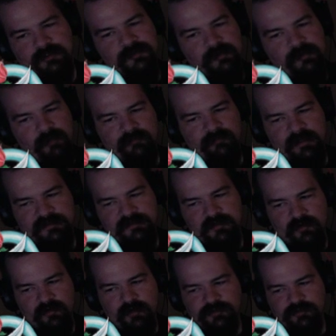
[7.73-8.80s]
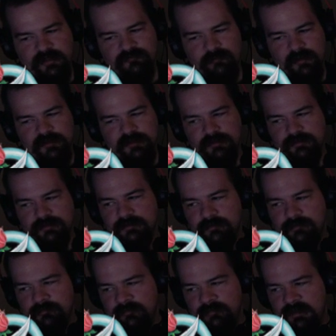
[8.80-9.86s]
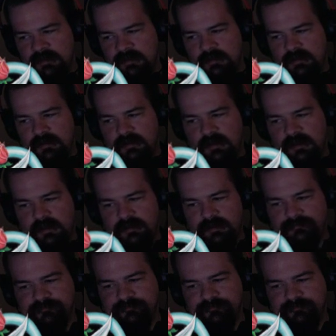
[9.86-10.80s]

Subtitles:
you might have guessed that they're not transformations. Um,